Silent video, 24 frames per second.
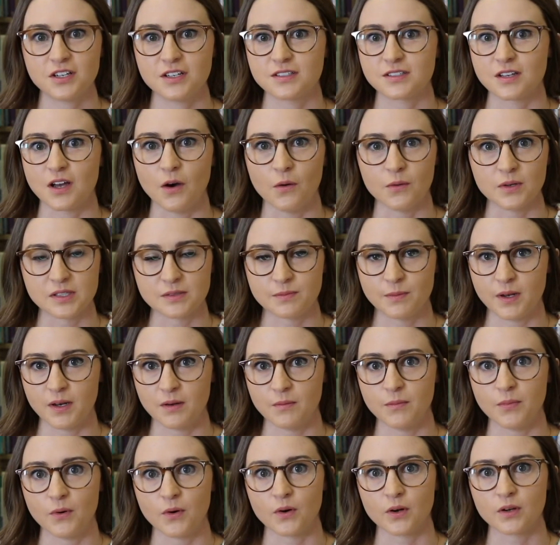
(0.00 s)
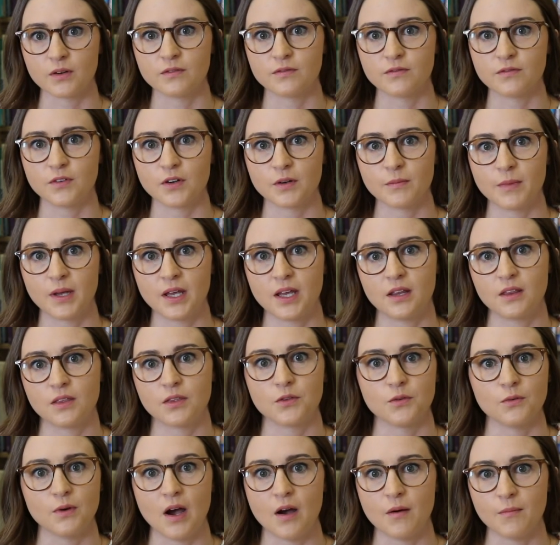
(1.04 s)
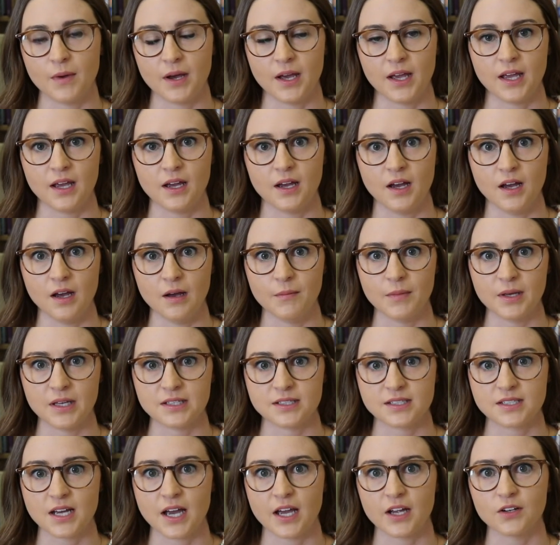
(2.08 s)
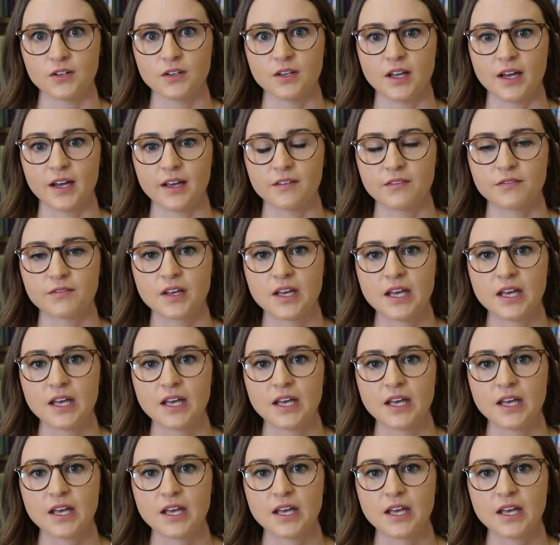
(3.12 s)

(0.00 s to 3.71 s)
has always been important for me throughout my entire life,